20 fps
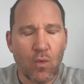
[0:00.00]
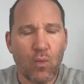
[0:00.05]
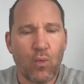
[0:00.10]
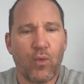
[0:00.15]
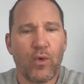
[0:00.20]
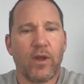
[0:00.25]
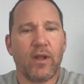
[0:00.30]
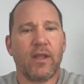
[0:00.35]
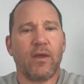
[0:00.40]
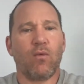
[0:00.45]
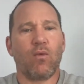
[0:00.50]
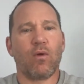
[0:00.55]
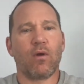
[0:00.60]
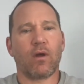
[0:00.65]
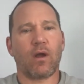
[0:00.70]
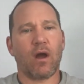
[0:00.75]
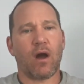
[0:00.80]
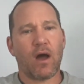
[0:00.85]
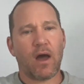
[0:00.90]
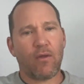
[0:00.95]
really
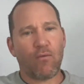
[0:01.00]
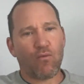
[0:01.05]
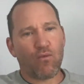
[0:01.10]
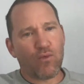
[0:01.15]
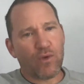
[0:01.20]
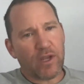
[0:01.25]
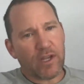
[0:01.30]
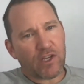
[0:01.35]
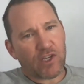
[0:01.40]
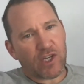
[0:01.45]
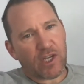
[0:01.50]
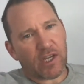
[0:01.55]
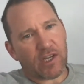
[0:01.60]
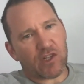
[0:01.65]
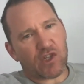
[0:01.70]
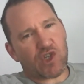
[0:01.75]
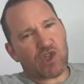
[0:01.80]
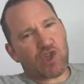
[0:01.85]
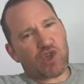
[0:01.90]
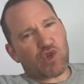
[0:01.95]
work on reaching
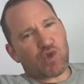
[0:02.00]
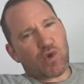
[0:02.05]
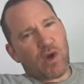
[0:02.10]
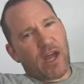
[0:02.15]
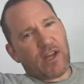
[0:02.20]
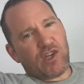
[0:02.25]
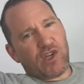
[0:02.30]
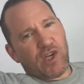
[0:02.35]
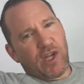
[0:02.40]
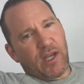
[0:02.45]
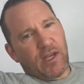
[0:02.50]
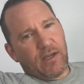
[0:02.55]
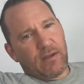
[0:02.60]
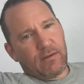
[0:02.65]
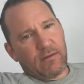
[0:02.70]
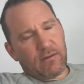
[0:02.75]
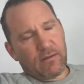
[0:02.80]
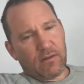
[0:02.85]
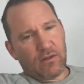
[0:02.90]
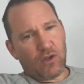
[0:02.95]
and stretching
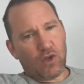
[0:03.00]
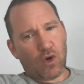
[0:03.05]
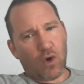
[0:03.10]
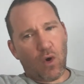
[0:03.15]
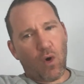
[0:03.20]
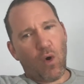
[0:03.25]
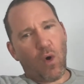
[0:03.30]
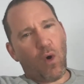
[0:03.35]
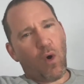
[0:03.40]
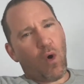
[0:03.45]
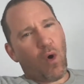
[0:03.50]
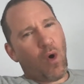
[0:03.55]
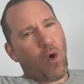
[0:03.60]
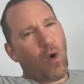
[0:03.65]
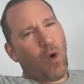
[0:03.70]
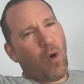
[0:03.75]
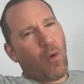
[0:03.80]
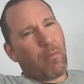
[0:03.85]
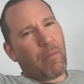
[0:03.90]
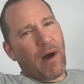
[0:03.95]
your
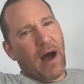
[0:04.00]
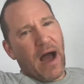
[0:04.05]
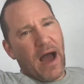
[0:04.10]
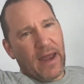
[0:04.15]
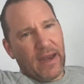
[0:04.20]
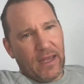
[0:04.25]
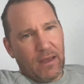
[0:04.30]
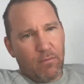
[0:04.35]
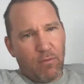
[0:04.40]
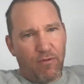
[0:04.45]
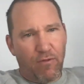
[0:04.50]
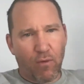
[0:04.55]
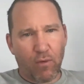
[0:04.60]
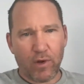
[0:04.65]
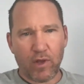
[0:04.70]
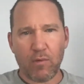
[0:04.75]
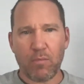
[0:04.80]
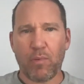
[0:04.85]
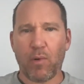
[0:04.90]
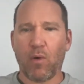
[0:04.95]
whole body before
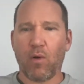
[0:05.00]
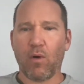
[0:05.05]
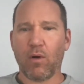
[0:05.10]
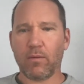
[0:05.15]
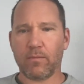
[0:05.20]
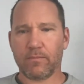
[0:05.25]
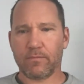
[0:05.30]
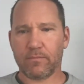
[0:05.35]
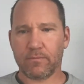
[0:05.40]
you pull.